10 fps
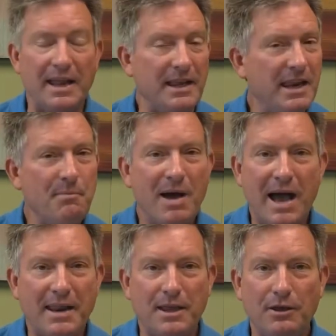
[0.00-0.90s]
And
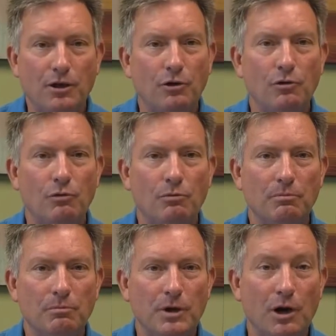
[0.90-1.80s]
anybody
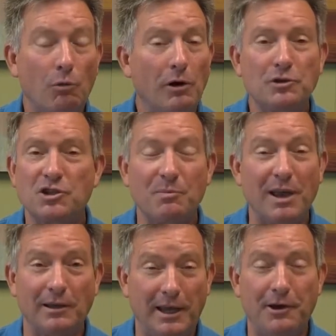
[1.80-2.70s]
who, you know, wants to
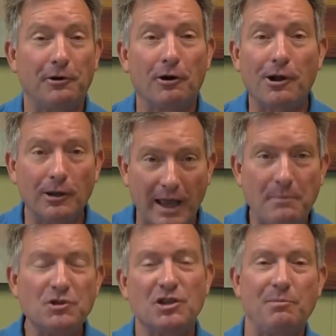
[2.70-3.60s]
be a leader or
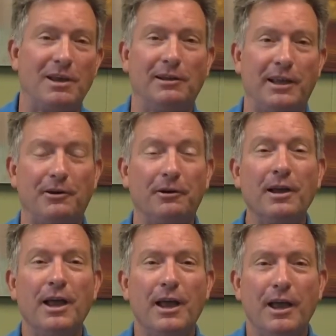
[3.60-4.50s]
claims to be a
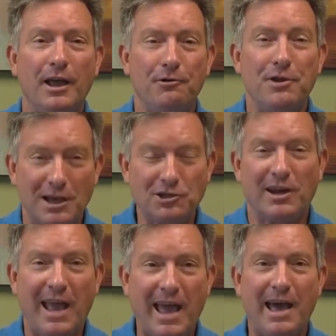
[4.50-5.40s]
leader who
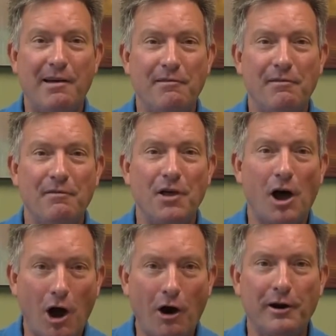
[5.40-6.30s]
doesn't have
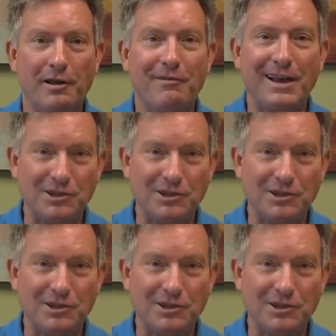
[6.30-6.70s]
the heart of